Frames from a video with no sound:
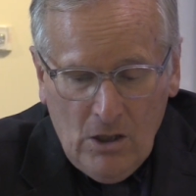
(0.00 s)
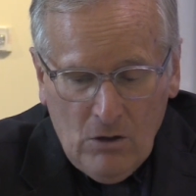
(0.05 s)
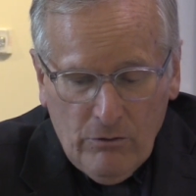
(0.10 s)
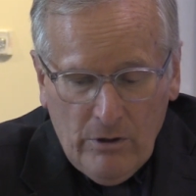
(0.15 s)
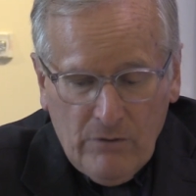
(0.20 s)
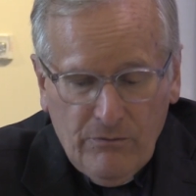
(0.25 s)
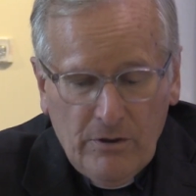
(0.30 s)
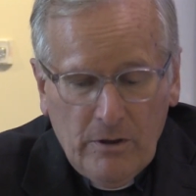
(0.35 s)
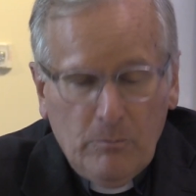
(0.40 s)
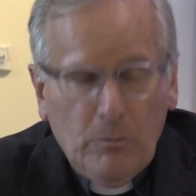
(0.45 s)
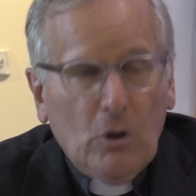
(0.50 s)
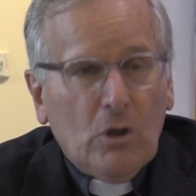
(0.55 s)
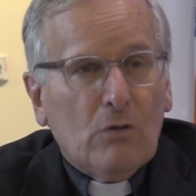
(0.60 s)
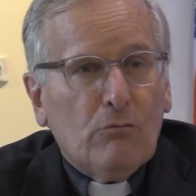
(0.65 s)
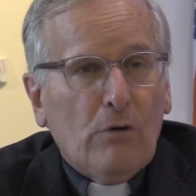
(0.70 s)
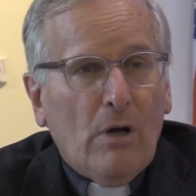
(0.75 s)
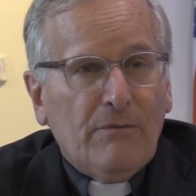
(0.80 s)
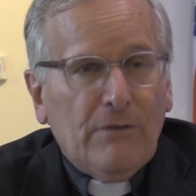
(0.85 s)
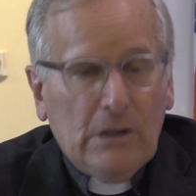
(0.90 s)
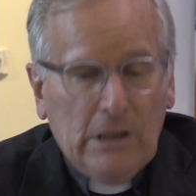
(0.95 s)
Reading from the book
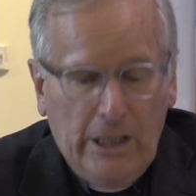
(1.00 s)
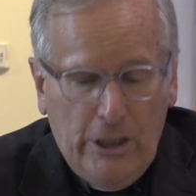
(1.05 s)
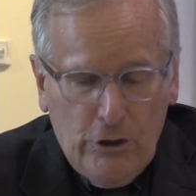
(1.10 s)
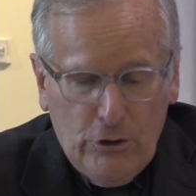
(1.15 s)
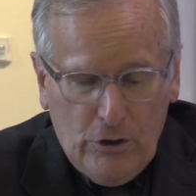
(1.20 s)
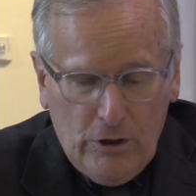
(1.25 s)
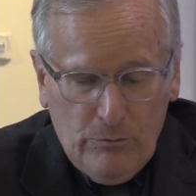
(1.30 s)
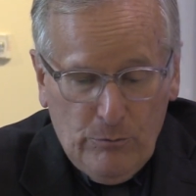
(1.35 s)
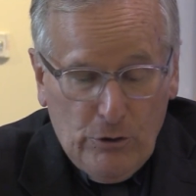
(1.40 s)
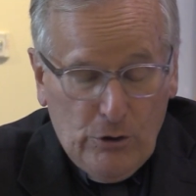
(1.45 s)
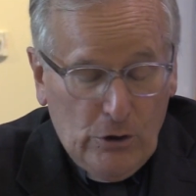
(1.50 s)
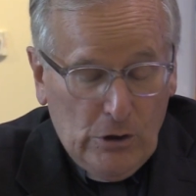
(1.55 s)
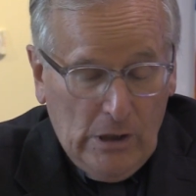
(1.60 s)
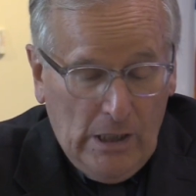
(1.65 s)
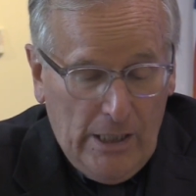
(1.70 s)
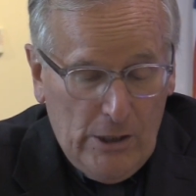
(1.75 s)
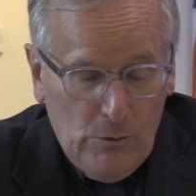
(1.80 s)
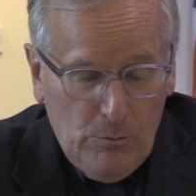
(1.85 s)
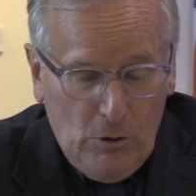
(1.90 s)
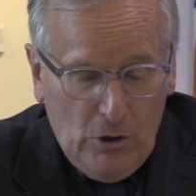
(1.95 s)
of Revelation, which is the
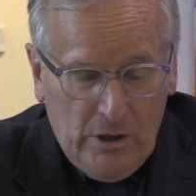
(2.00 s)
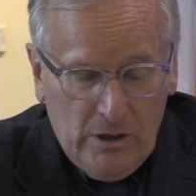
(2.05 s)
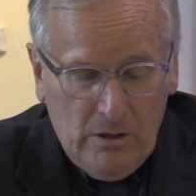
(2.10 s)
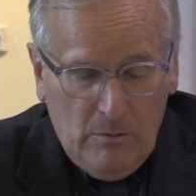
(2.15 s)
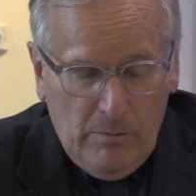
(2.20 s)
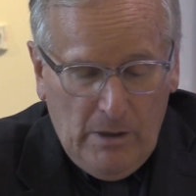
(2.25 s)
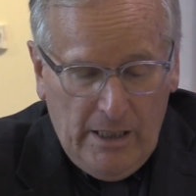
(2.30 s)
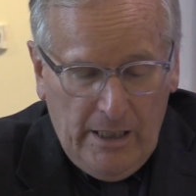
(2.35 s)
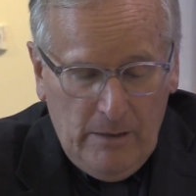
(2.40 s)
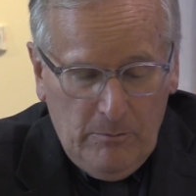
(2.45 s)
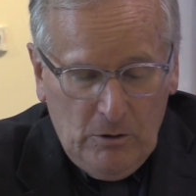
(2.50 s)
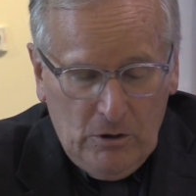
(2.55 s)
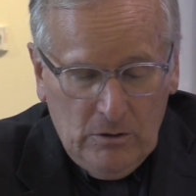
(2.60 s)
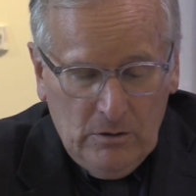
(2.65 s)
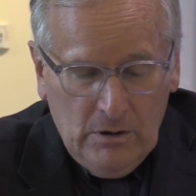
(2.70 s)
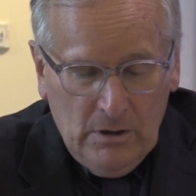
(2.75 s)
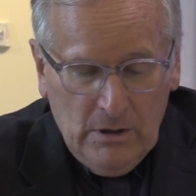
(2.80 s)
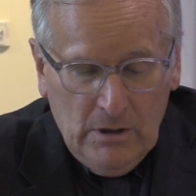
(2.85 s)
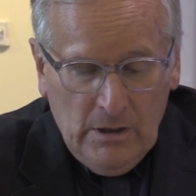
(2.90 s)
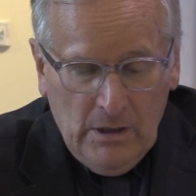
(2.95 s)
last book in the
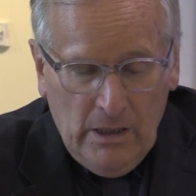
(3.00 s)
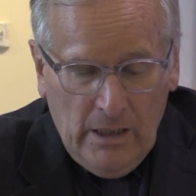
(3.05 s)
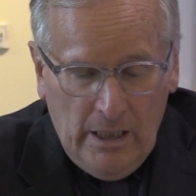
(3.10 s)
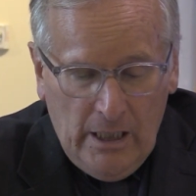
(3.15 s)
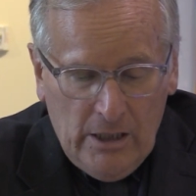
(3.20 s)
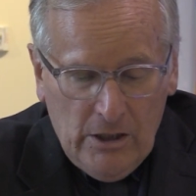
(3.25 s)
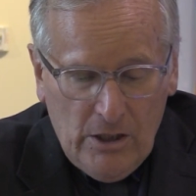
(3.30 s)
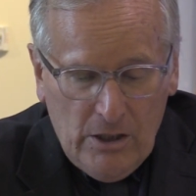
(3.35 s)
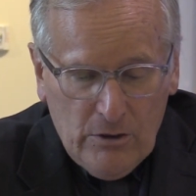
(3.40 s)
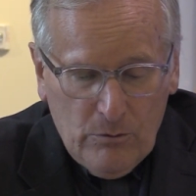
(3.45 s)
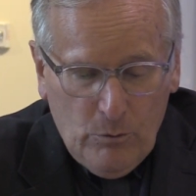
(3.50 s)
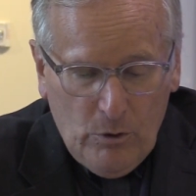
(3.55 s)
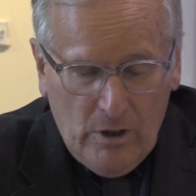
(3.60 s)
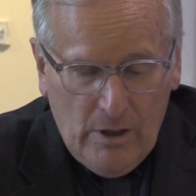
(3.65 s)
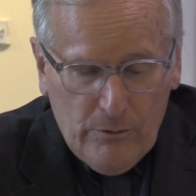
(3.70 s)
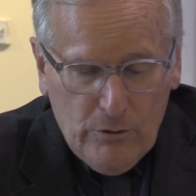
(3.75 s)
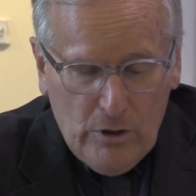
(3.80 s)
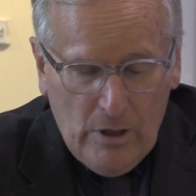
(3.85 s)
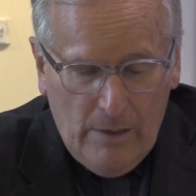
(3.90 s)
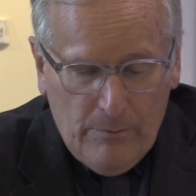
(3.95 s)
Bible, and we're
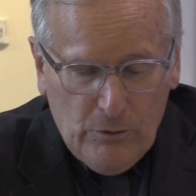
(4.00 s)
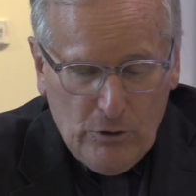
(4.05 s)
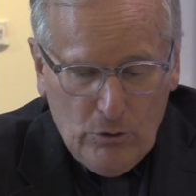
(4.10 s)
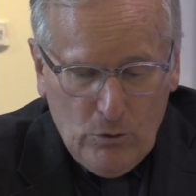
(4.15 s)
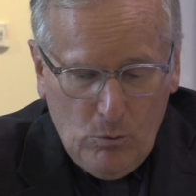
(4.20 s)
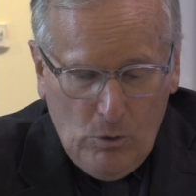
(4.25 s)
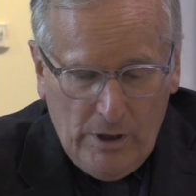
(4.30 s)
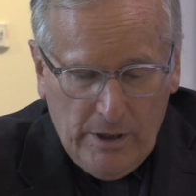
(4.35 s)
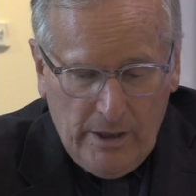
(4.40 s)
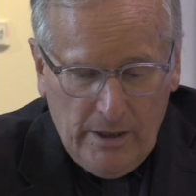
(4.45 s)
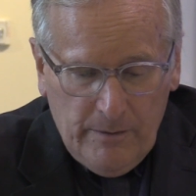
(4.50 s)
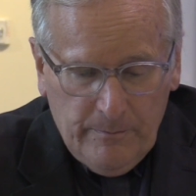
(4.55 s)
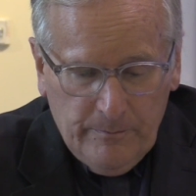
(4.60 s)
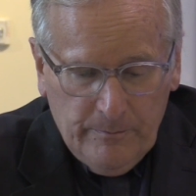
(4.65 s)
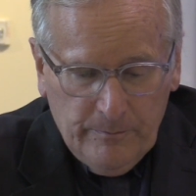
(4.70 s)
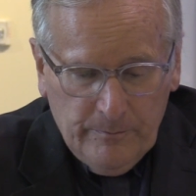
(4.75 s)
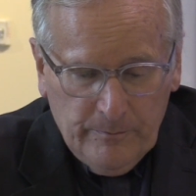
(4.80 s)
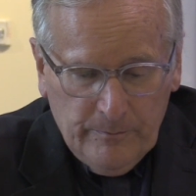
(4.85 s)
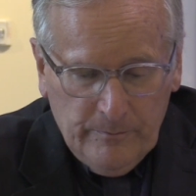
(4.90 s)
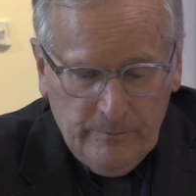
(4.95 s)
at chapter 20.
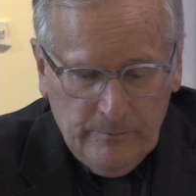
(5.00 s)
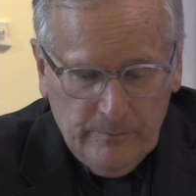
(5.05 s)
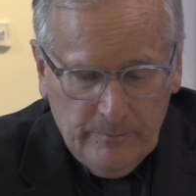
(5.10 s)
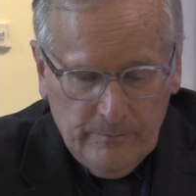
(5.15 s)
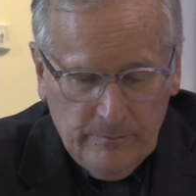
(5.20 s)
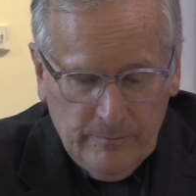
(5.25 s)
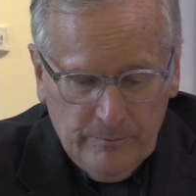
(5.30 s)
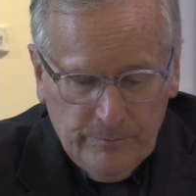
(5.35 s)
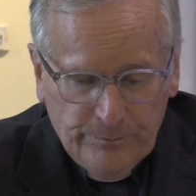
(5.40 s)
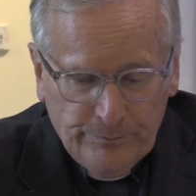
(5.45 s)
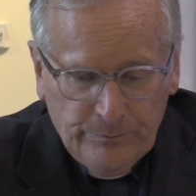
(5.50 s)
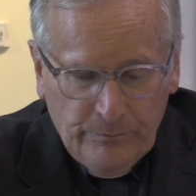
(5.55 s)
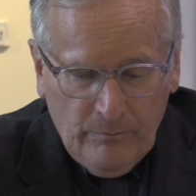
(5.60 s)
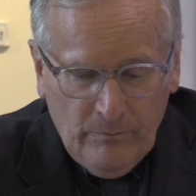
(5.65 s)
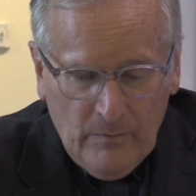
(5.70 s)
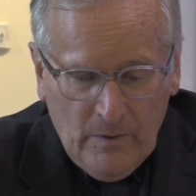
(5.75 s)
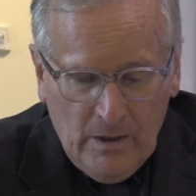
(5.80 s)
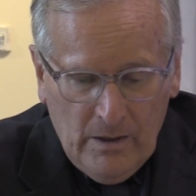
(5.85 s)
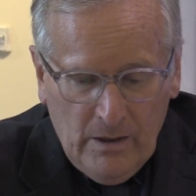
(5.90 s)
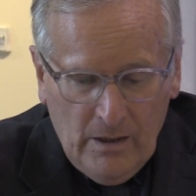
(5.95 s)
Let
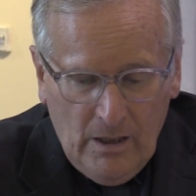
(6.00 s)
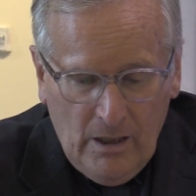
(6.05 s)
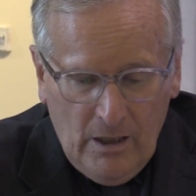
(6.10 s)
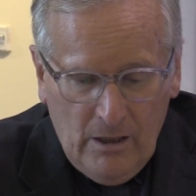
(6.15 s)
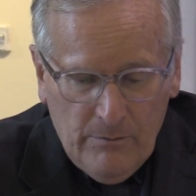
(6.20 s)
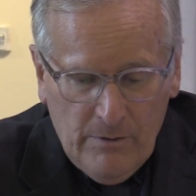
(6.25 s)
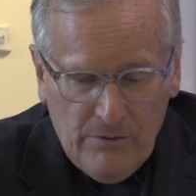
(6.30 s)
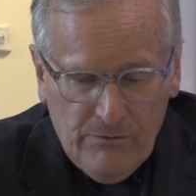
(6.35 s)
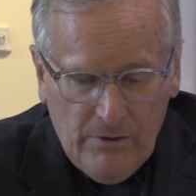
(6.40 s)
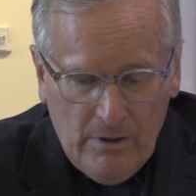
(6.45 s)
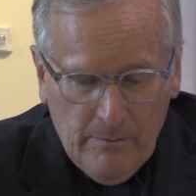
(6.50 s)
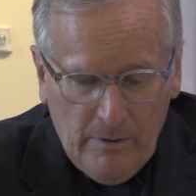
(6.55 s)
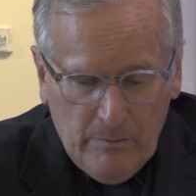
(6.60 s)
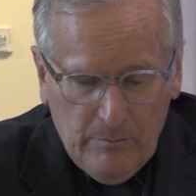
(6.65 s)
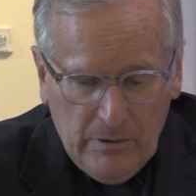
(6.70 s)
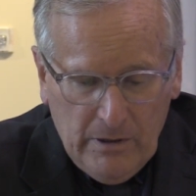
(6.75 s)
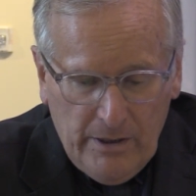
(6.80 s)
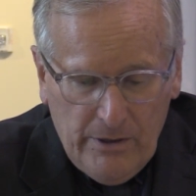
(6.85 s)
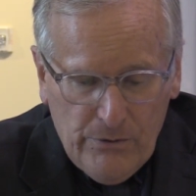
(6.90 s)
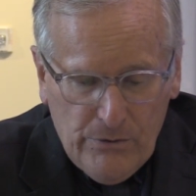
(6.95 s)
me find my
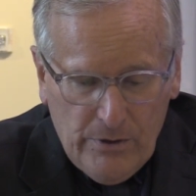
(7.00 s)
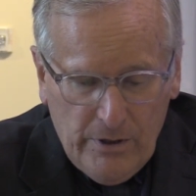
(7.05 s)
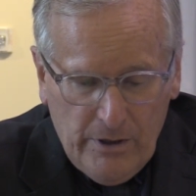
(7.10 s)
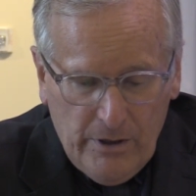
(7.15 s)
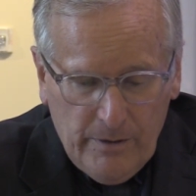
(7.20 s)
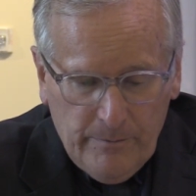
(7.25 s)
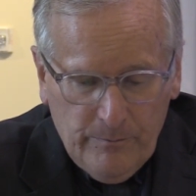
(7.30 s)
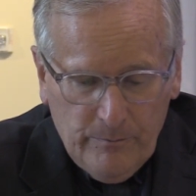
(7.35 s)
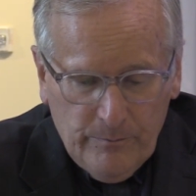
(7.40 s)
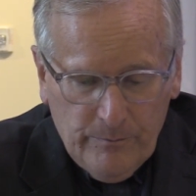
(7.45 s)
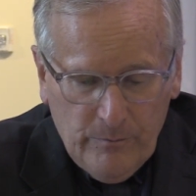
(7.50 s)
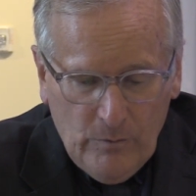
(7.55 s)
place here.